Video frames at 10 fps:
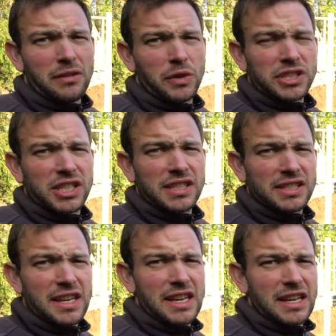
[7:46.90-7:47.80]
which
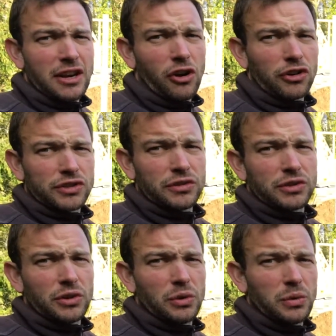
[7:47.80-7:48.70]
is the
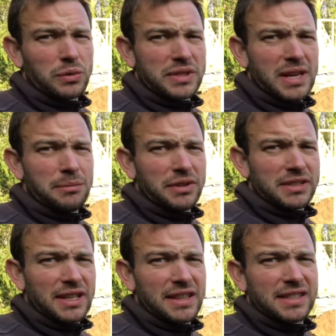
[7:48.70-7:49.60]
horizontal
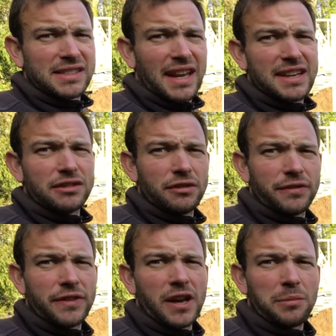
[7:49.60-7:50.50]
timbers in the centre
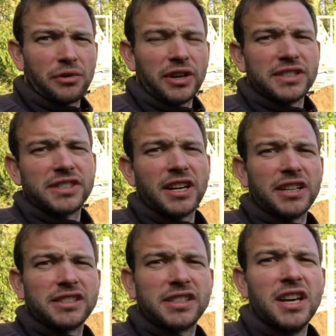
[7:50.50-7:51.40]
of the upright
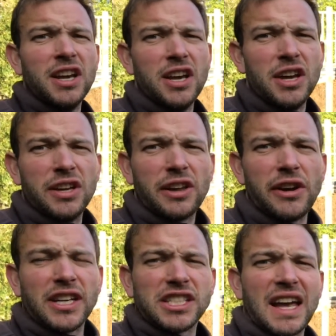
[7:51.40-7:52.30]
studs.
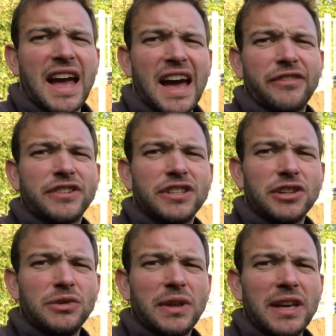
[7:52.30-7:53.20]
Don't actually have to
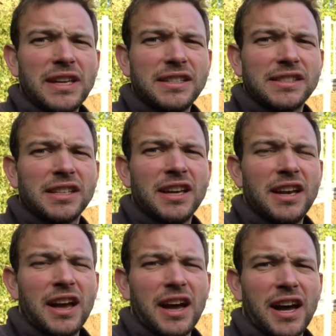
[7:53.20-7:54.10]
do these
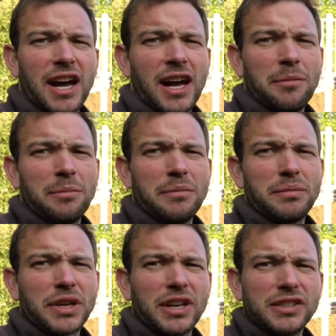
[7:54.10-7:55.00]

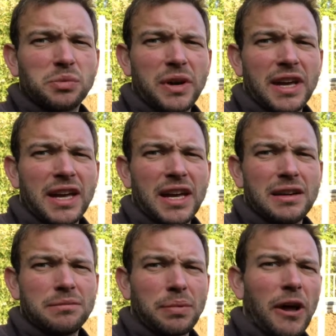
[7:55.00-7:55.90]
because
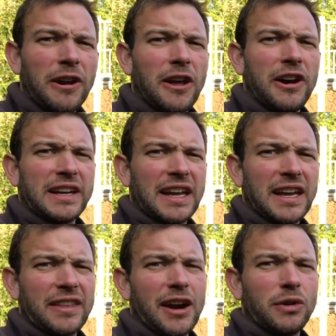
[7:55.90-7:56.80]
we're ply lining
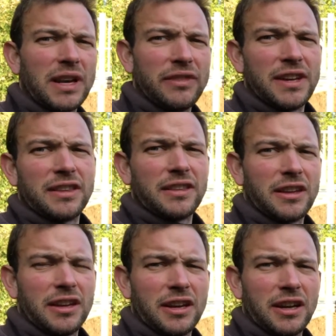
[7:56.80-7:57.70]
it. That'll give it
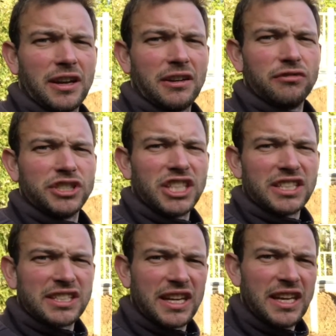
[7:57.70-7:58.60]
the
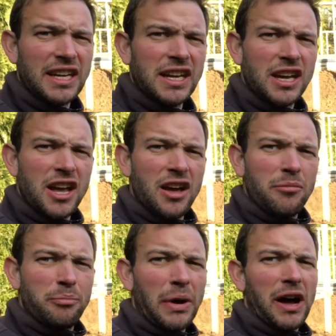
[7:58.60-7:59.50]
rigidity,
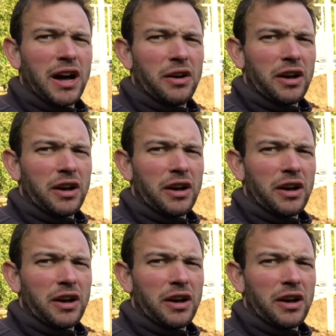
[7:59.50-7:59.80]
but